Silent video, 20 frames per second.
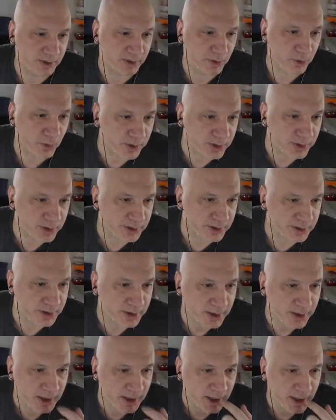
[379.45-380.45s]

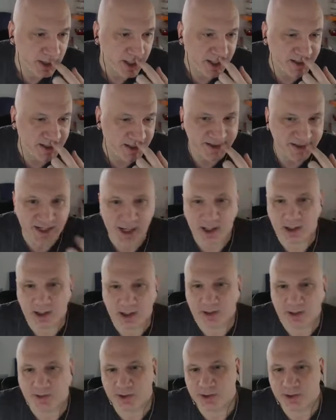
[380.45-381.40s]
Norton and Dell.